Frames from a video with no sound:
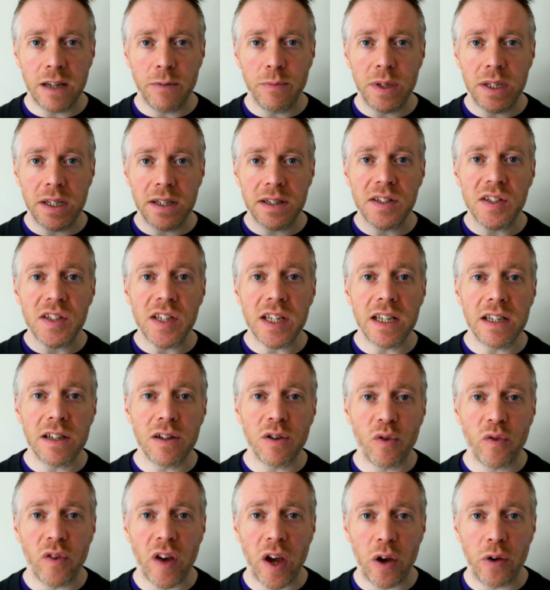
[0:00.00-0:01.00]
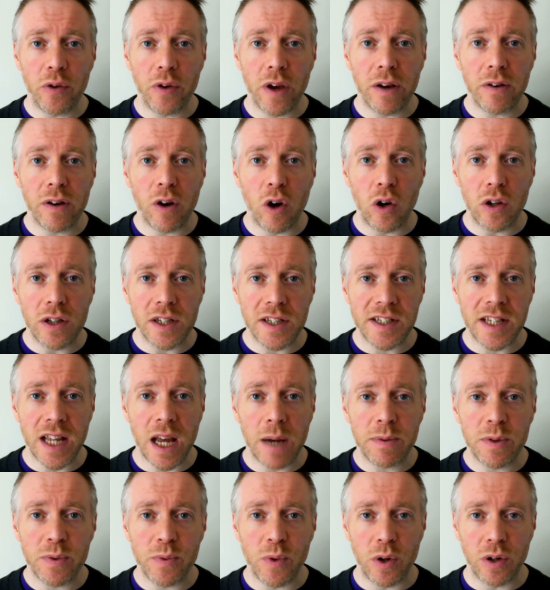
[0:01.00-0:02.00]
B, and C of how all the
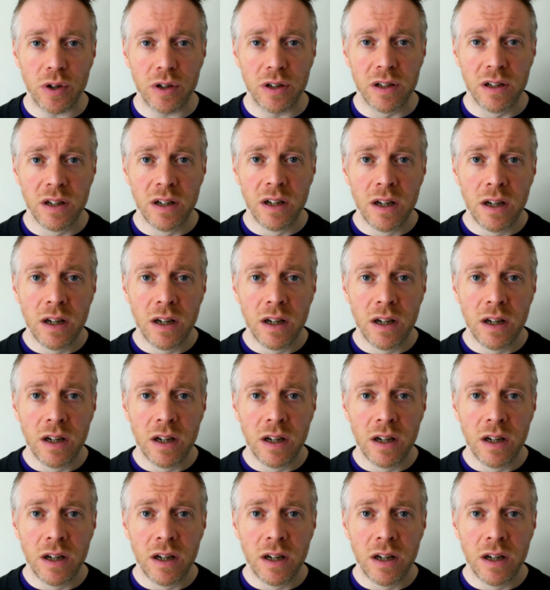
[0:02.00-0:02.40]
steps work